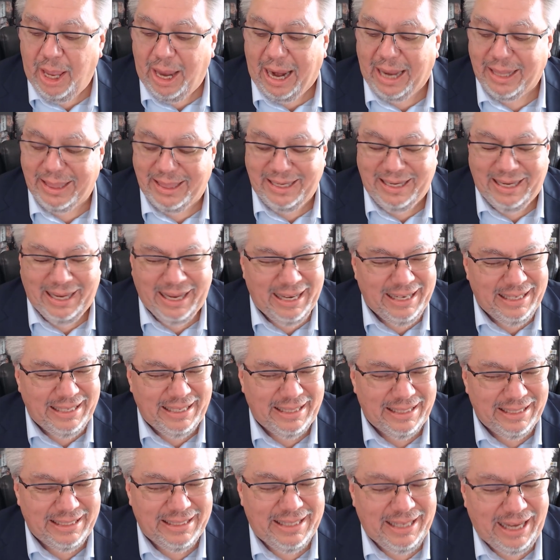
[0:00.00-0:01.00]
At the
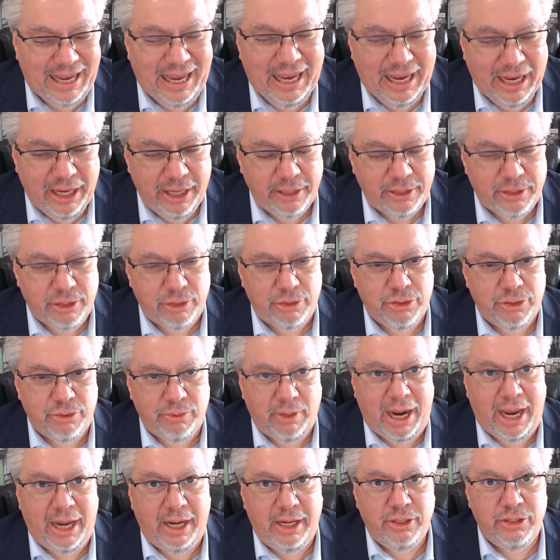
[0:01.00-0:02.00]
end of the day, it's a
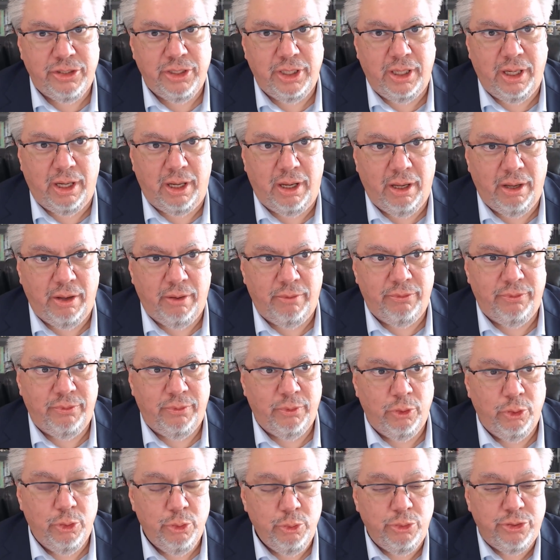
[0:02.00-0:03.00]
strategy
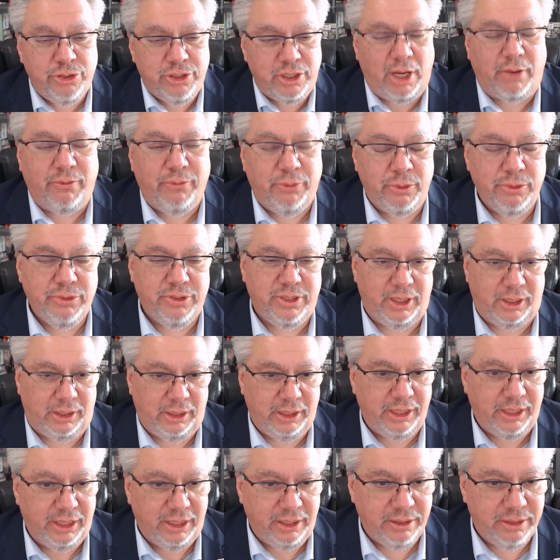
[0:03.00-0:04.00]
of who suffers the
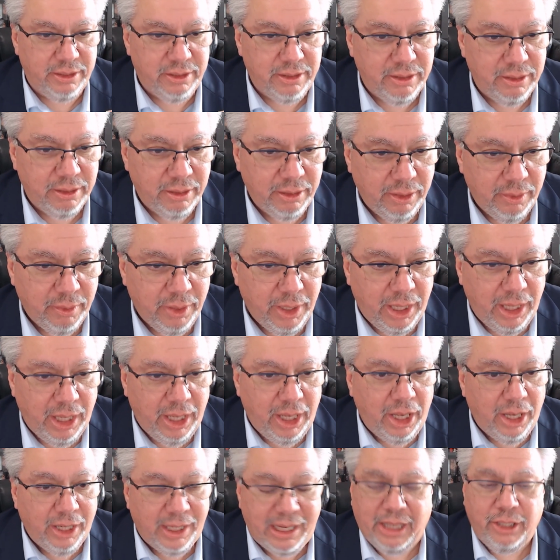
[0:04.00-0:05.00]
least.
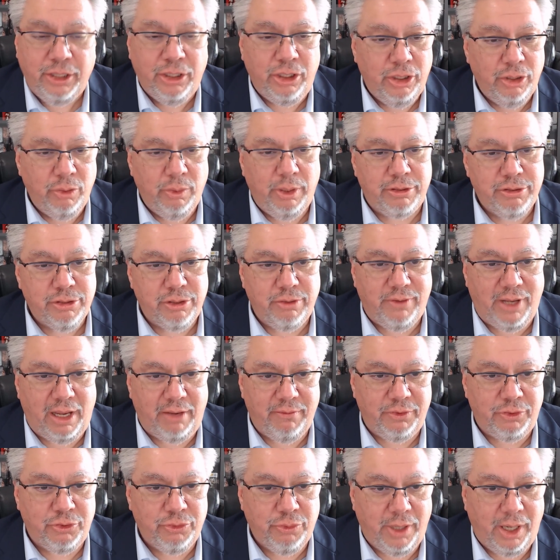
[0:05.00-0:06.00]
Can the U.S.
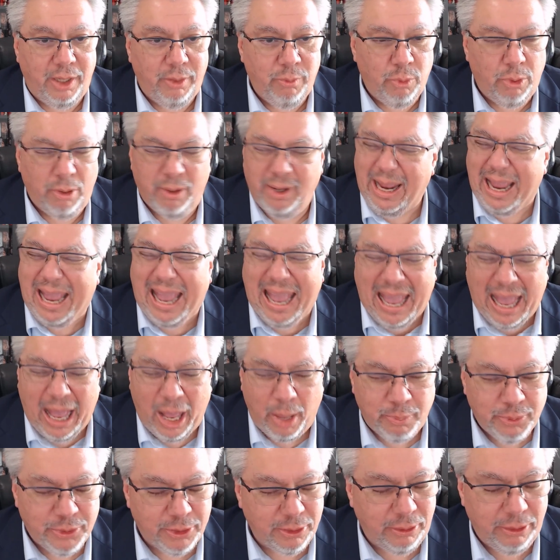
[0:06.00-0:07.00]
survive a trade war?
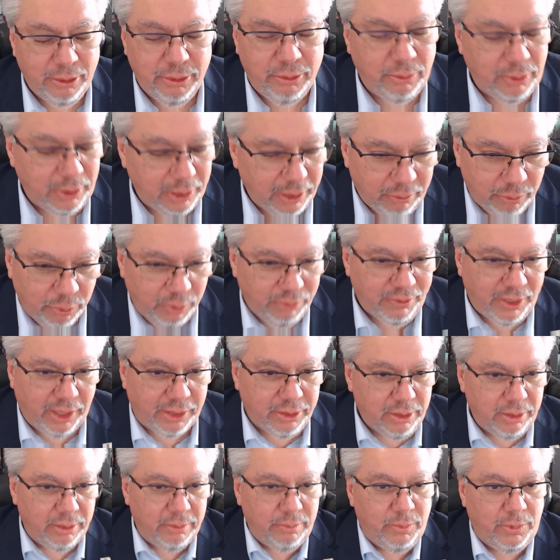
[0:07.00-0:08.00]
Absolutely. We've
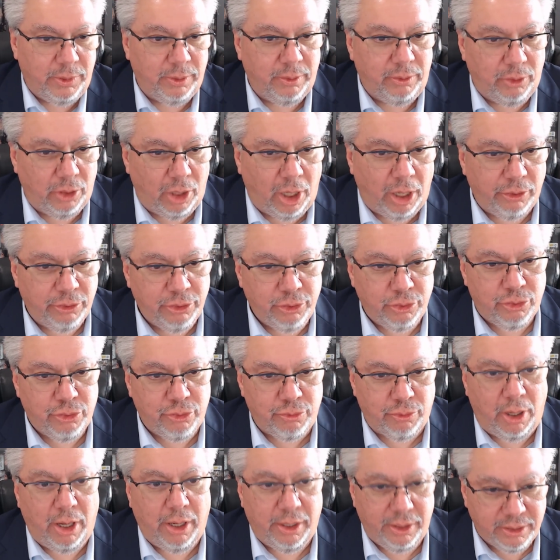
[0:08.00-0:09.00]
got the largest,
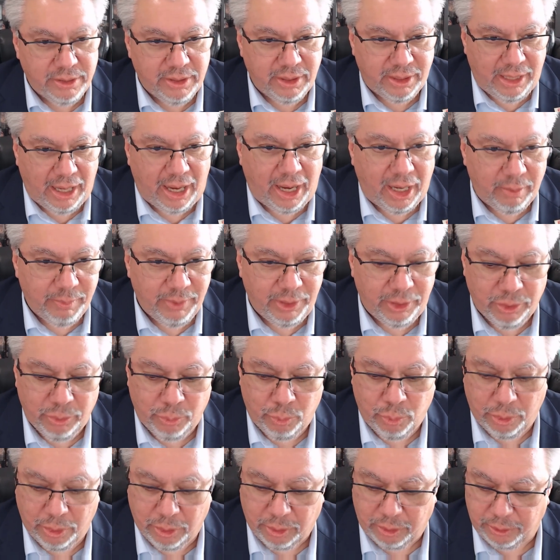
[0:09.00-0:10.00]
strongest economy in
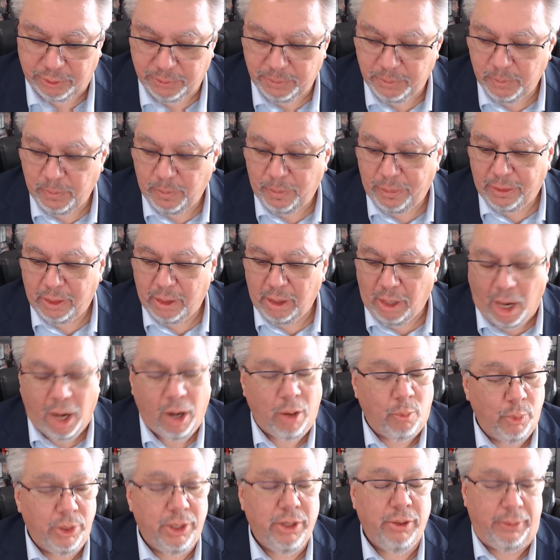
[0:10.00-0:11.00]
the world.
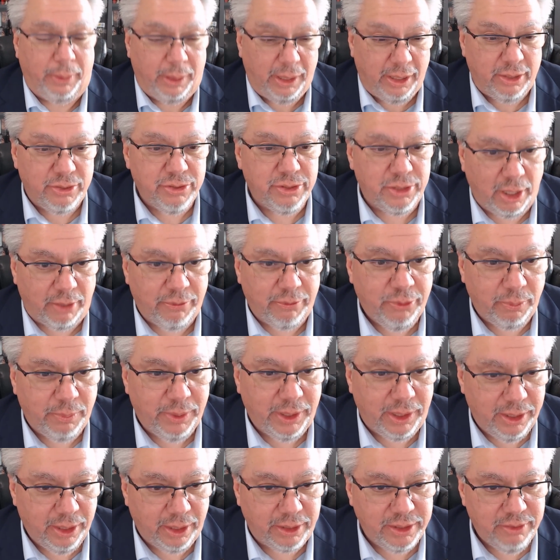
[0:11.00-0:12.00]
Are we going to suffer
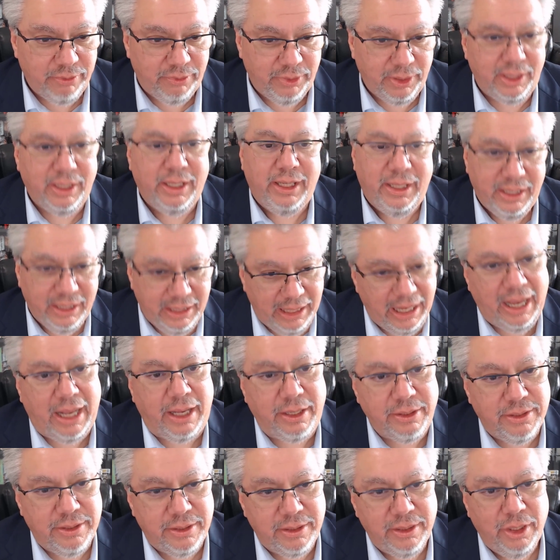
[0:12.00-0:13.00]
because of it?
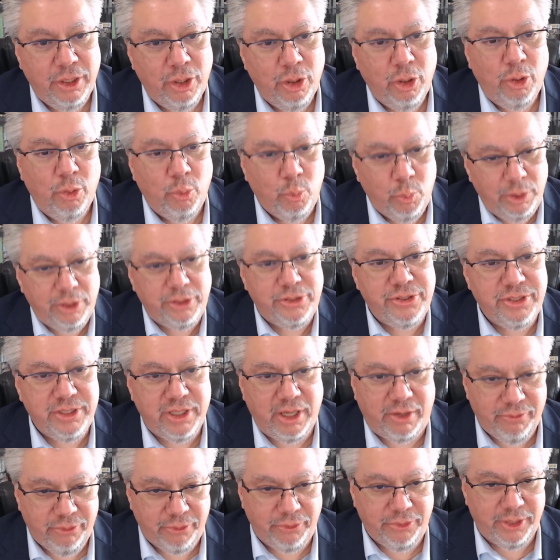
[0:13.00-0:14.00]
Yes. We'll
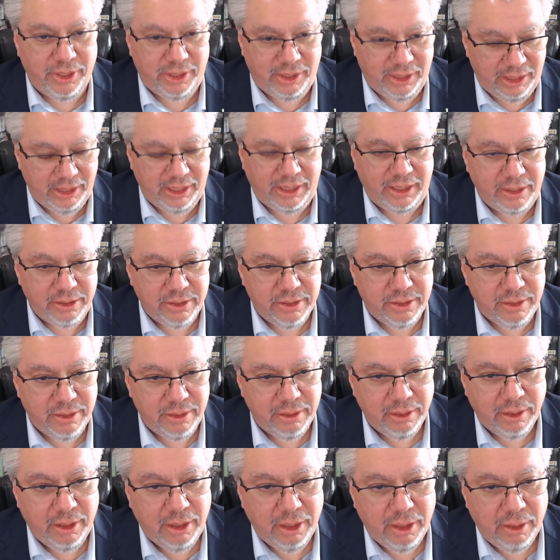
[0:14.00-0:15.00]
suffer the
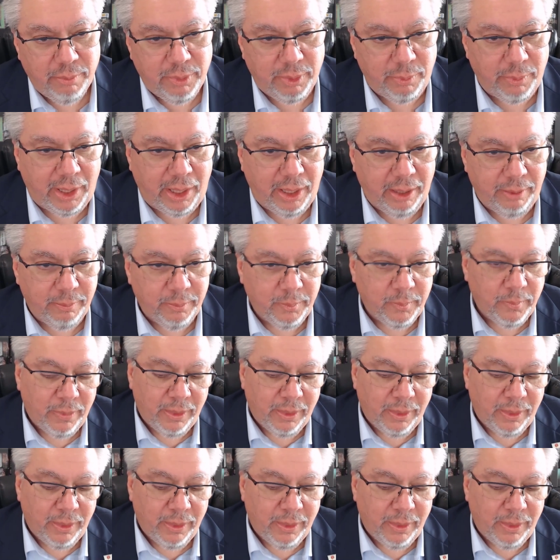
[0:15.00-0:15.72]
least. But my